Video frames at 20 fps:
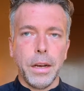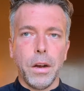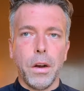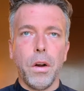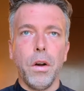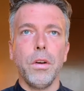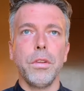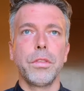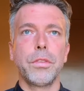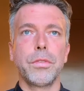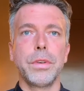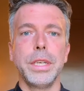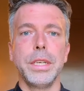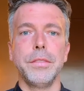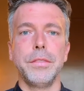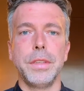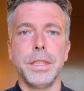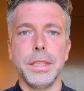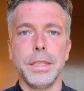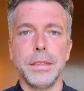all three
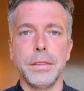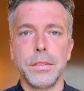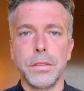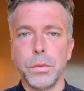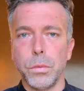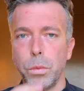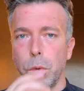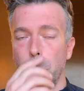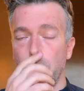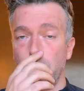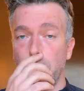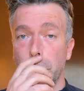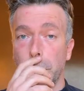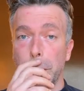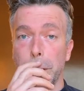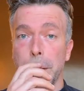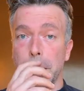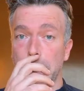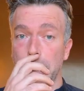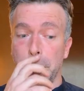of these will
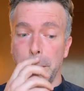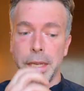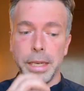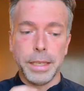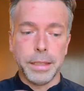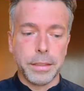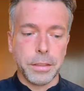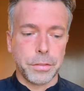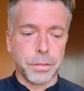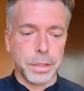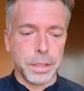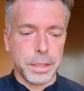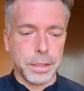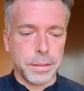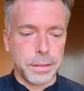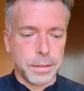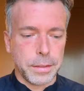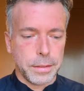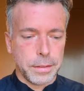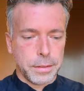work in many different
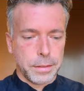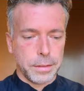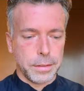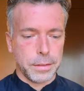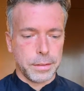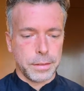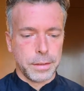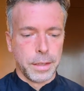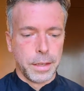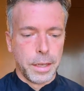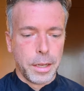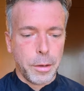instances.